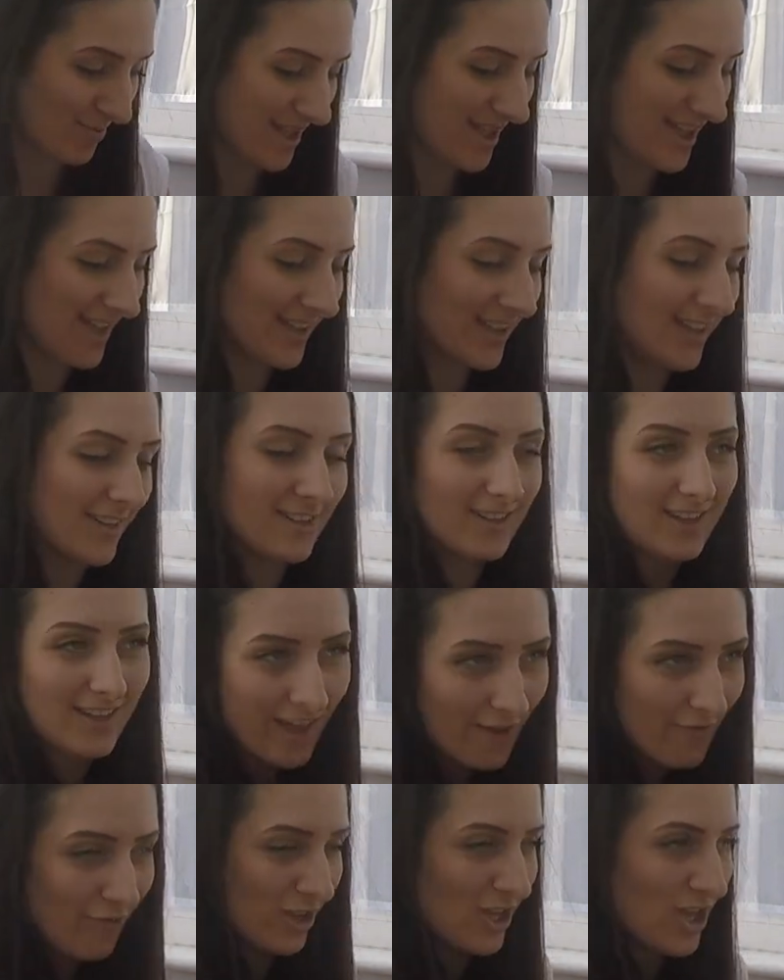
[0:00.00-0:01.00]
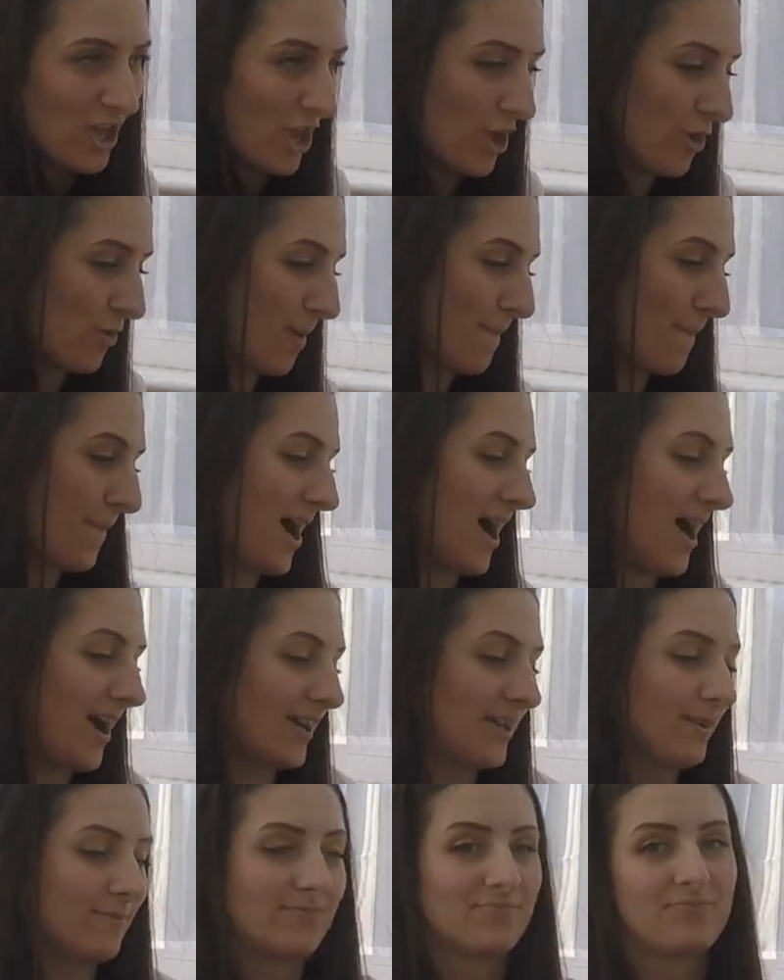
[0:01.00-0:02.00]
be giving you
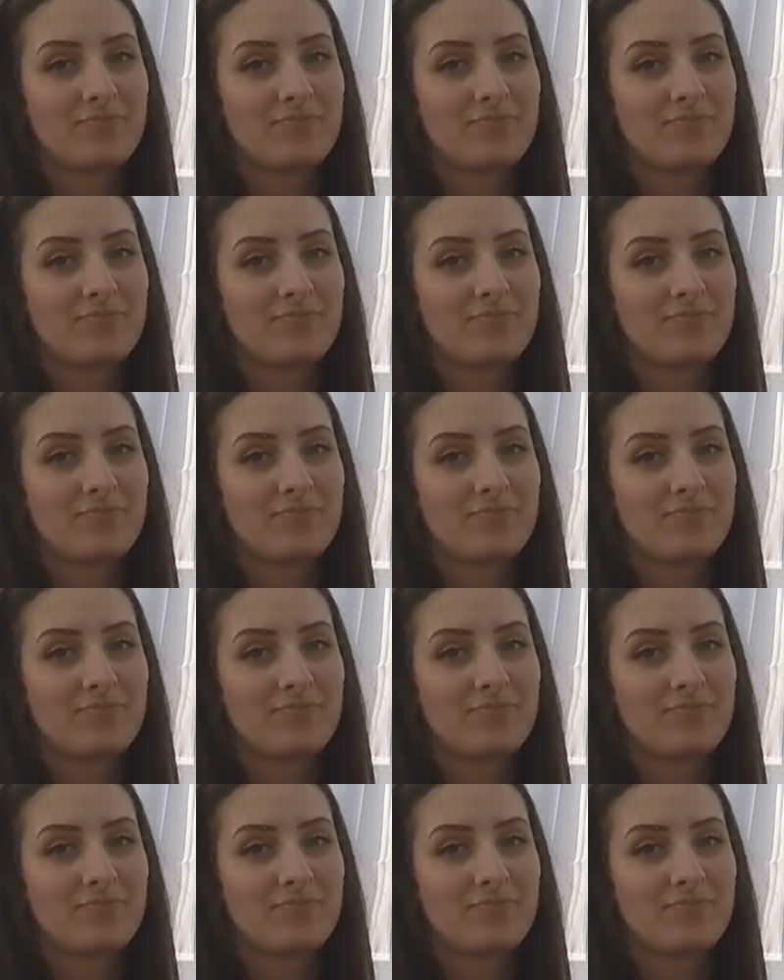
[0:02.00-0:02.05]
my